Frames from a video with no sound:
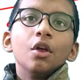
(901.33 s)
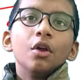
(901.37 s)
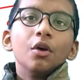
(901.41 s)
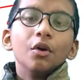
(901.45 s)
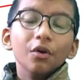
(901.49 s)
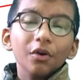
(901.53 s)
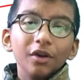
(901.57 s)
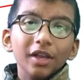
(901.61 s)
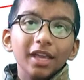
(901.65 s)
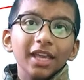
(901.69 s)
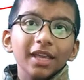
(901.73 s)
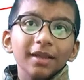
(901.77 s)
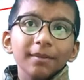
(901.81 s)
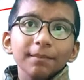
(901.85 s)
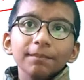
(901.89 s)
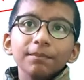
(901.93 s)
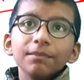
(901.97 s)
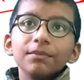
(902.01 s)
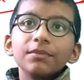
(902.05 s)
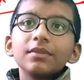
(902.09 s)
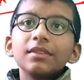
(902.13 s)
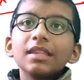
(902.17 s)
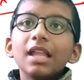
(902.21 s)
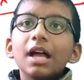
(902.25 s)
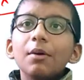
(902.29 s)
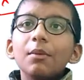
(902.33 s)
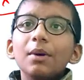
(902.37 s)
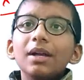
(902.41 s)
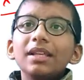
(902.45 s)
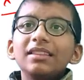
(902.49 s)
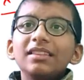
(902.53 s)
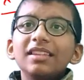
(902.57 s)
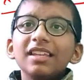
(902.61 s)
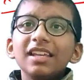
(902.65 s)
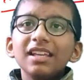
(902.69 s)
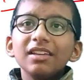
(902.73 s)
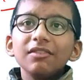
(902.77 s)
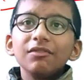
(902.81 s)
Okay, now I
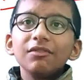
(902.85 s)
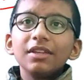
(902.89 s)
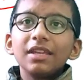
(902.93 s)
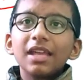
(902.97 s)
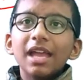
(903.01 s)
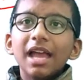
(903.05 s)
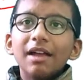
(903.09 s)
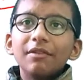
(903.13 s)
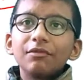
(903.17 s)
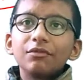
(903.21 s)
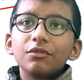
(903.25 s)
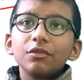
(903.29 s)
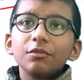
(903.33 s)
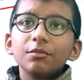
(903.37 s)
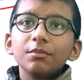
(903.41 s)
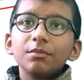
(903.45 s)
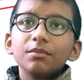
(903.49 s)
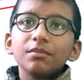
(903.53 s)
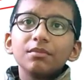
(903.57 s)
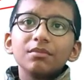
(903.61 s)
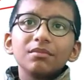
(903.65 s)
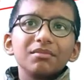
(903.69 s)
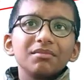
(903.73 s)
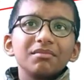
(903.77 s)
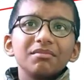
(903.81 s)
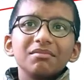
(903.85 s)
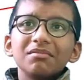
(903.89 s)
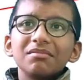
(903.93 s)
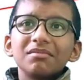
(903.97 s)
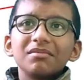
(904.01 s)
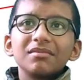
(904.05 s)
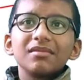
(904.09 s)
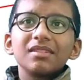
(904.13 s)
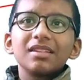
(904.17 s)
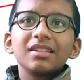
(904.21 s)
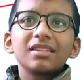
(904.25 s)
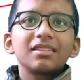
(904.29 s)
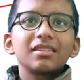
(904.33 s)
think we have to,
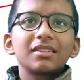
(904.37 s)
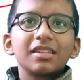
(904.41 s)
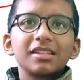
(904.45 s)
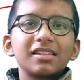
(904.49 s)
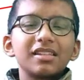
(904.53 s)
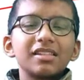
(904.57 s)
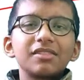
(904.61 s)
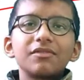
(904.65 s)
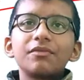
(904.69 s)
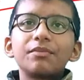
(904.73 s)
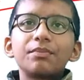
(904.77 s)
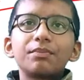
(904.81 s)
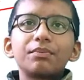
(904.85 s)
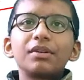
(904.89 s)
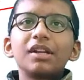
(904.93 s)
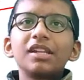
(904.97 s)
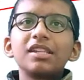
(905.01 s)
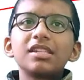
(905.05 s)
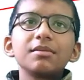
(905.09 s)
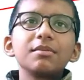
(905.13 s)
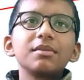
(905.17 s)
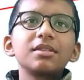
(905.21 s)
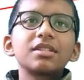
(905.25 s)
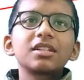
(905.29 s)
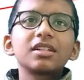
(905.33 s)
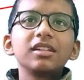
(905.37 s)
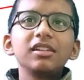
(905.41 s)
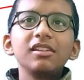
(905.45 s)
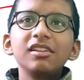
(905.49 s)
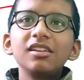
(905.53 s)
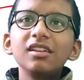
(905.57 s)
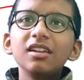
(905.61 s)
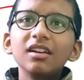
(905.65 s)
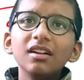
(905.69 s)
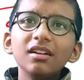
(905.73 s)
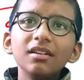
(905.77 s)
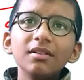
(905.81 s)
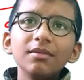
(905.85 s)
this is pretty much
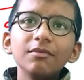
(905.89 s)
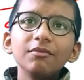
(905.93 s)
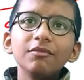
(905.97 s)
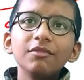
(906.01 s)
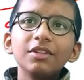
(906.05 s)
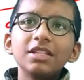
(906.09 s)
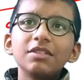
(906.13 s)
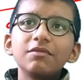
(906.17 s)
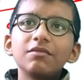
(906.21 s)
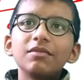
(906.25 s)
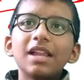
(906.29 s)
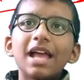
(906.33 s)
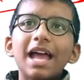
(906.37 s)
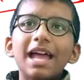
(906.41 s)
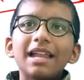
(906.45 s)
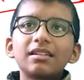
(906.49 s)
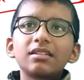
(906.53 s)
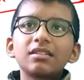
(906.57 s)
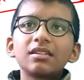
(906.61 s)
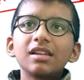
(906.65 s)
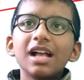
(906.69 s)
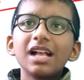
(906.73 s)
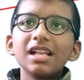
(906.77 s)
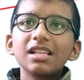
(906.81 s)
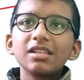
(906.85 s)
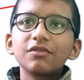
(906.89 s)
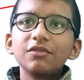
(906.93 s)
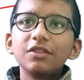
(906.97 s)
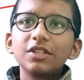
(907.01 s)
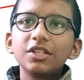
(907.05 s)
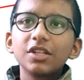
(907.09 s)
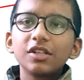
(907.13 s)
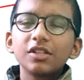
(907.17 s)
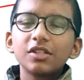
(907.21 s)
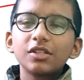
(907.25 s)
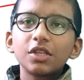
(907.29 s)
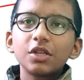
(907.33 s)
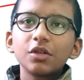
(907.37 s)
clear. At last we
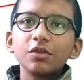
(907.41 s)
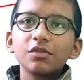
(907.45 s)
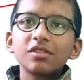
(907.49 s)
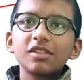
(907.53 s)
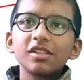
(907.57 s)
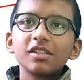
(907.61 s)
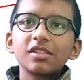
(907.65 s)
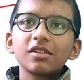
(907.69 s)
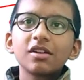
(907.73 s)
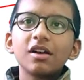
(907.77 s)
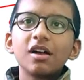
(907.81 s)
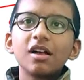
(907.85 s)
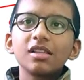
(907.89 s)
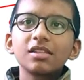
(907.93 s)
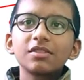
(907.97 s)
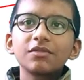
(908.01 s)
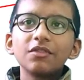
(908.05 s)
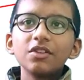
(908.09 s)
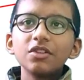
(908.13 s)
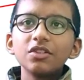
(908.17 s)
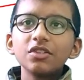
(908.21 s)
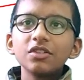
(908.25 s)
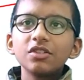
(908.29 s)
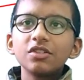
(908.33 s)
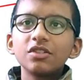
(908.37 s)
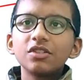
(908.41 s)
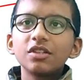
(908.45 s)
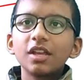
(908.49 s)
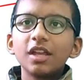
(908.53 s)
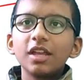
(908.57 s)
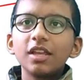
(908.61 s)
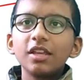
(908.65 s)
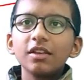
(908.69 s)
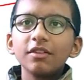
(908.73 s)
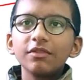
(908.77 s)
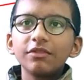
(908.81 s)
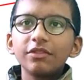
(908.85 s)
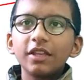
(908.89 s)
just use this cost function
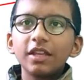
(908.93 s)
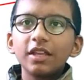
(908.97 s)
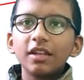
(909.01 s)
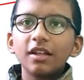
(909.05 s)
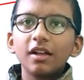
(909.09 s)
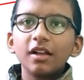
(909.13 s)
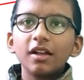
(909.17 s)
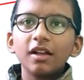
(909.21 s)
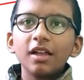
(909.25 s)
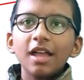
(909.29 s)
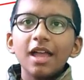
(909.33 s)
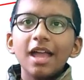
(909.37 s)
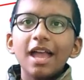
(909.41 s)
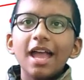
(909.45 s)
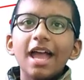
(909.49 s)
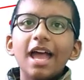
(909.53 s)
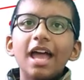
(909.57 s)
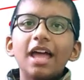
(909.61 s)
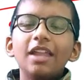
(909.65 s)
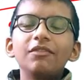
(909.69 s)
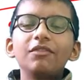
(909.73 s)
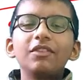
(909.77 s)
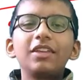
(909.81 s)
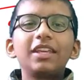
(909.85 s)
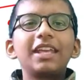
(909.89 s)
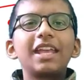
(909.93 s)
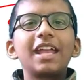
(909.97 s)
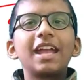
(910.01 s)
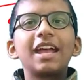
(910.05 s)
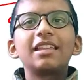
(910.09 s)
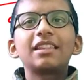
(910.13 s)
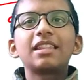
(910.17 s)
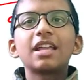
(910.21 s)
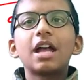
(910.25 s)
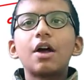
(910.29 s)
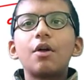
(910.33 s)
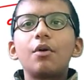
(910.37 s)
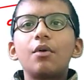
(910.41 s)
j of theta and we
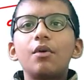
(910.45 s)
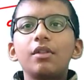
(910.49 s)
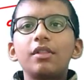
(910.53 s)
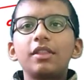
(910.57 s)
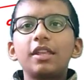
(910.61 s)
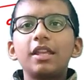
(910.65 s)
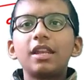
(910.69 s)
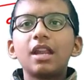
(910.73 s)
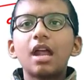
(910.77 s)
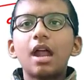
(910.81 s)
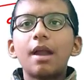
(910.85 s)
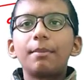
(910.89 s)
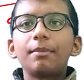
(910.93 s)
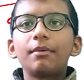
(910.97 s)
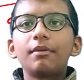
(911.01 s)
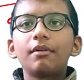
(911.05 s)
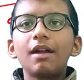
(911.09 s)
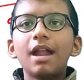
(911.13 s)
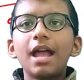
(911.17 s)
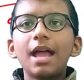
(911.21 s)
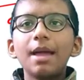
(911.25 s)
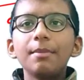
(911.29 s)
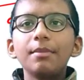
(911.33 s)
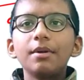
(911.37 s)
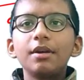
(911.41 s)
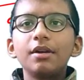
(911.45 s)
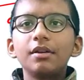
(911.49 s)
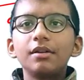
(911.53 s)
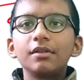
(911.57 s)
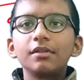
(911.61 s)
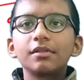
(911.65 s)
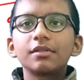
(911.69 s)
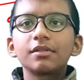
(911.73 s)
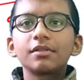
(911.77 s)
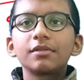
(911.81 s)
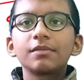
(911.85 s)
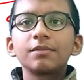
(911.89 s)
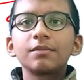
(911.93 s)
get our theta
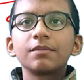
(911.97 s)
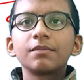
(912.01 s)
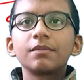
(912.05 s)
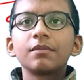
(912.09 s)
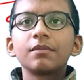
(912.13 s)
parameters.